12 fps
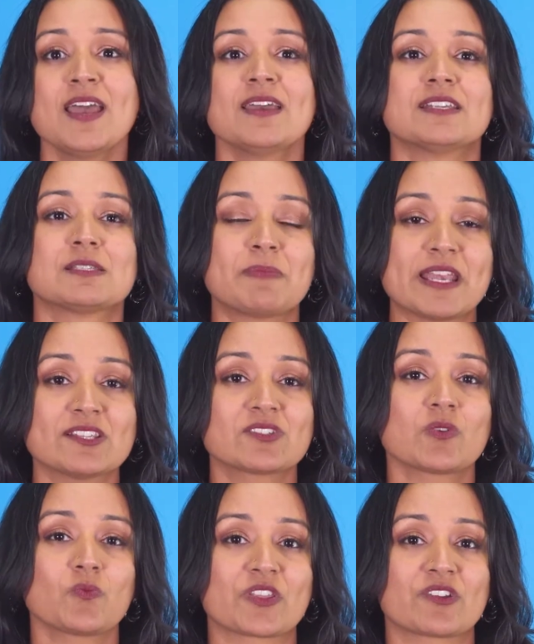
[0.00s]
is based
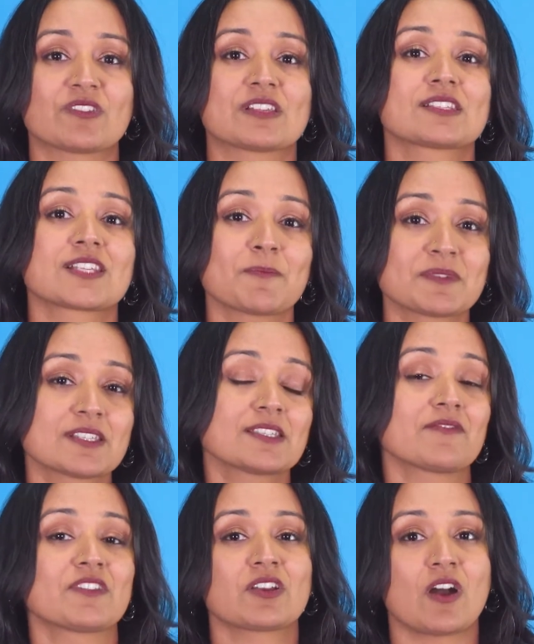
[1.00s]
on whether the substance
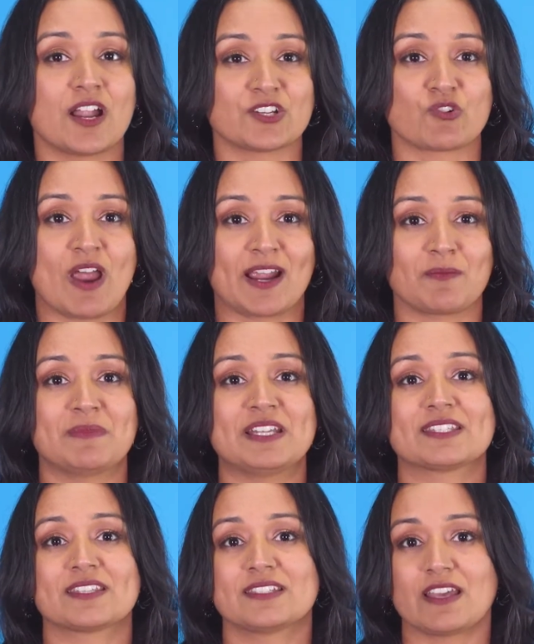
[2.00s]
of the contract
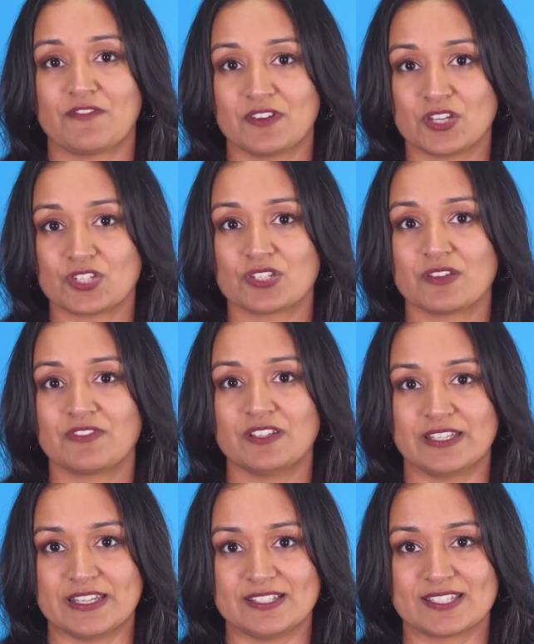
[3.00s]
meets the definition of a
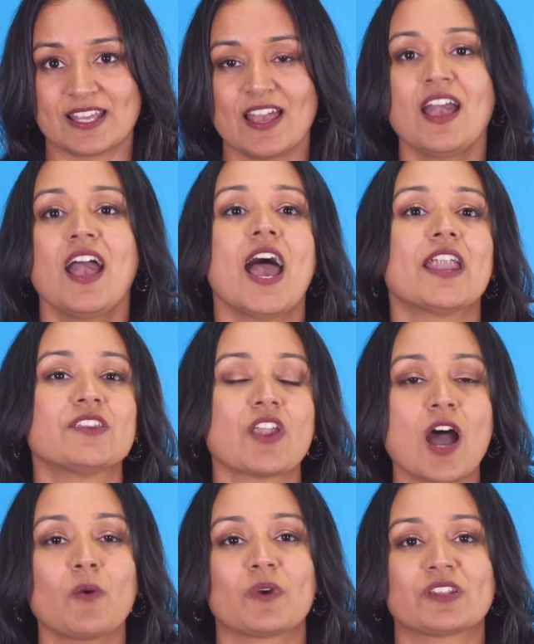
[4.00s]
lease and
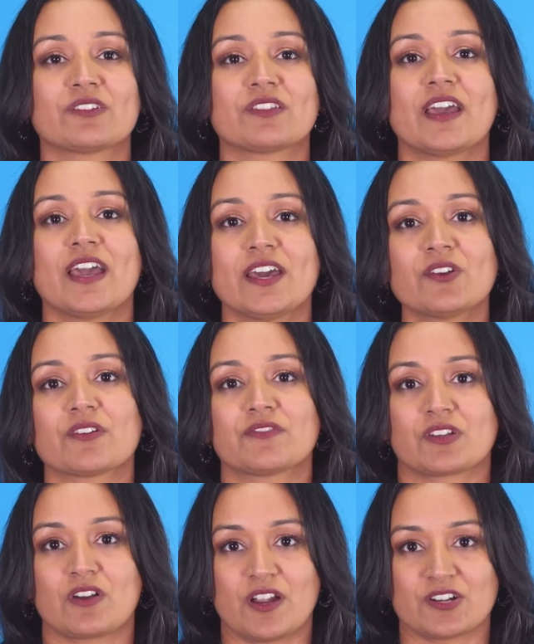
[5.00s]
not whether the header of
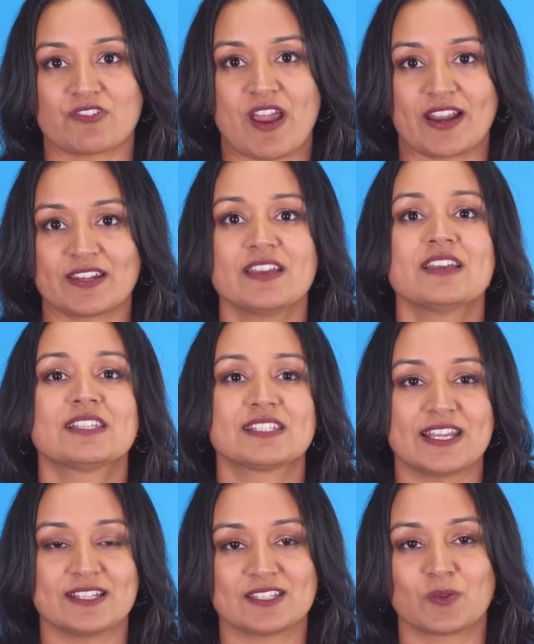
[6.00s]
the contract
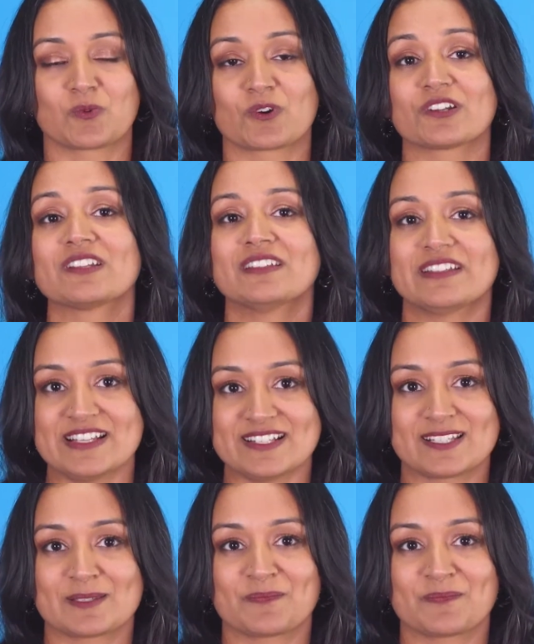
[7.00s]
states the word lease.